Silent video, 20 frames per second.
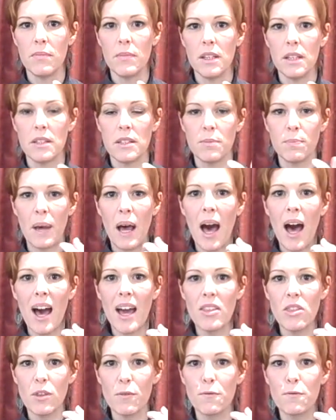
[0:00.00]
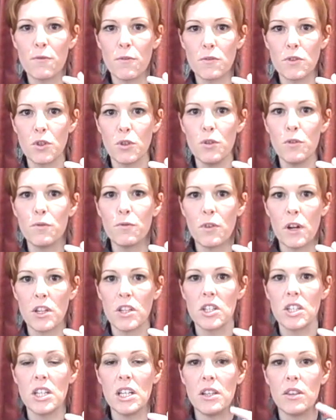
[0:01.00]
it's behind the two
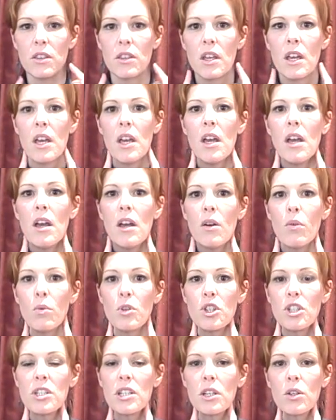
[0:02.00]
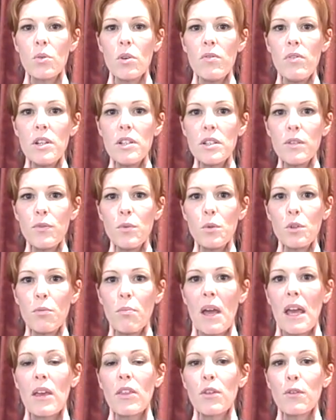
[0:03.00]
front teeth, which is the equivalent if you were to
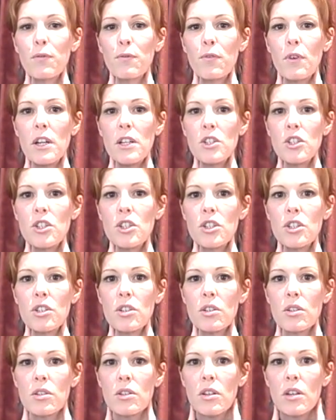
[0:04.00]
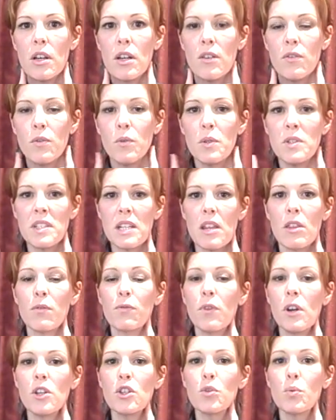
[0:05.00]
make the French, if you were to say the
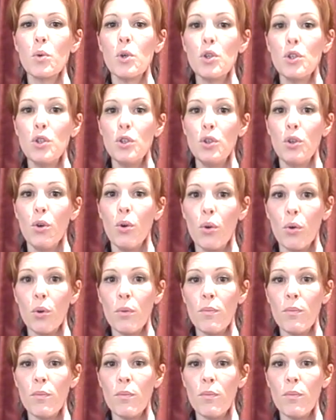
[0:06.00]
French word de,